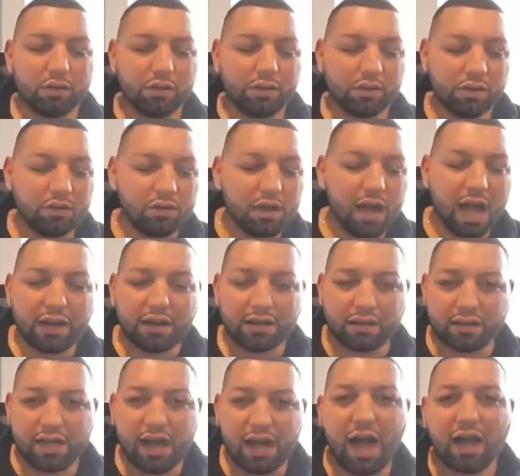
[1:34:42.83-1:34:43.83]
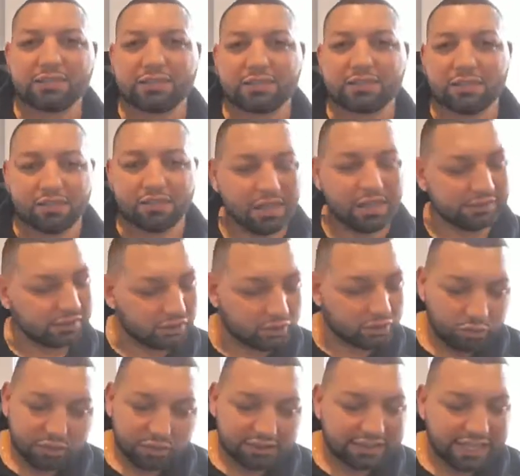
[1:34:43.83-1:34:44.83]
you got to constantly, as
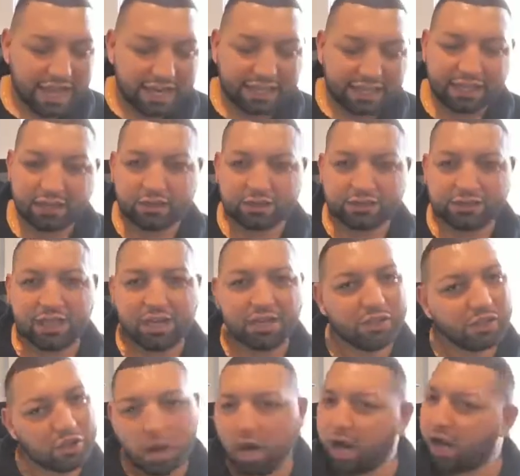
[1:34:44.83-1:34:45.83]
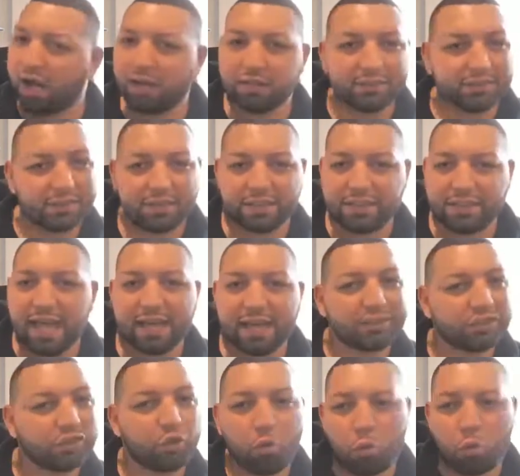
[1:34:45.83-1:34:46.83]
soon as that kill's done, you're on to the
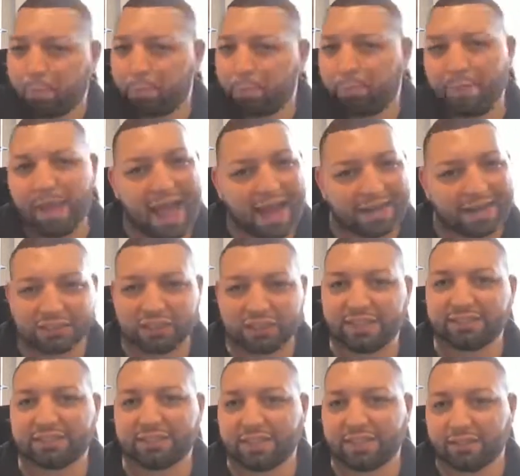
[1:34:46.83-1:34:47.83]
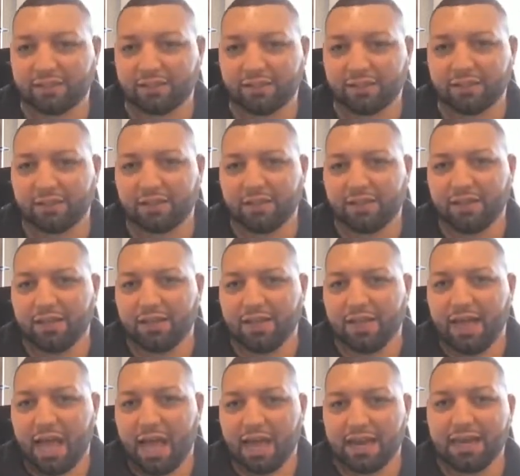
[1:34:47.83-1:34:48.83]
next. You're back chasing.
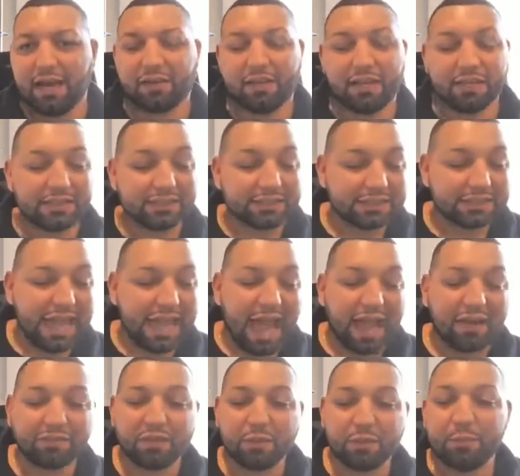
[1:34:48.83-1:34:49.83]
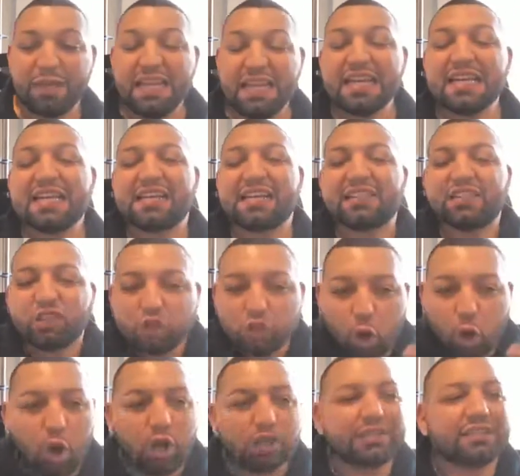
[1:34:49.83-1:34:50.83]
And now that doesn't have to be an
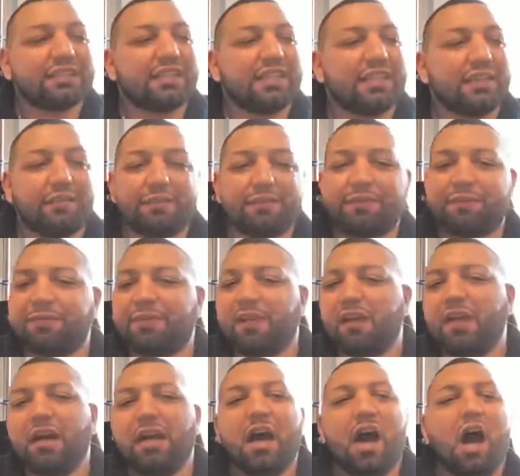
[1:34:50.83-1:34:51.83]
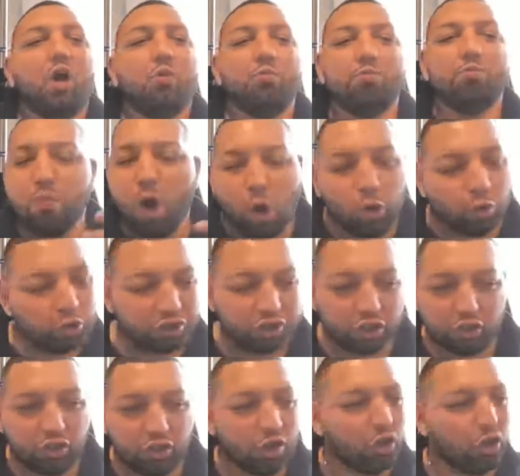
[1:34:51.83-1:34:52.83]
exhaustive,
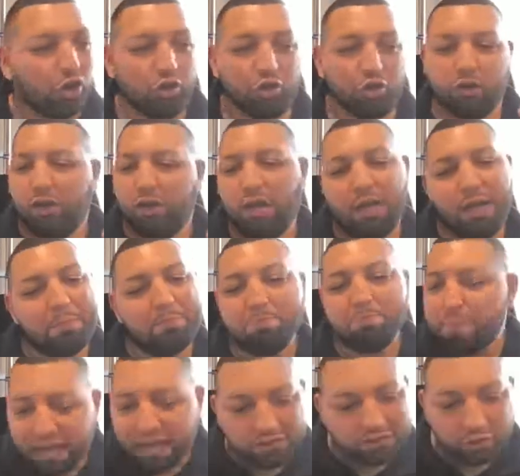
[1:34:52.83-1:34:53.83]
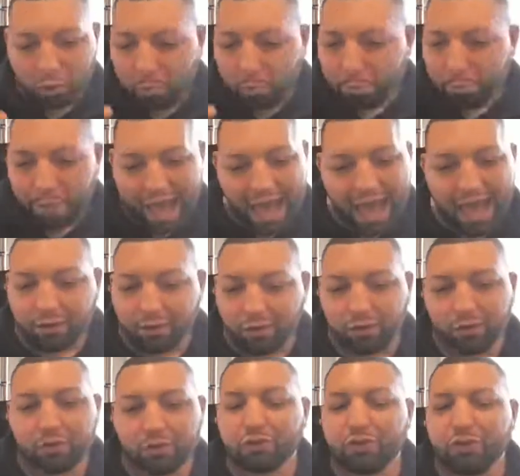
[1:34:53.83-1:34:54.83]
emotional, mental
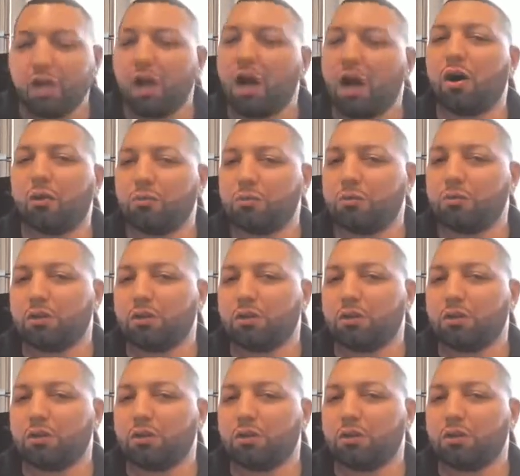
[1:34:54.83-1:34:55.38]
battle. No.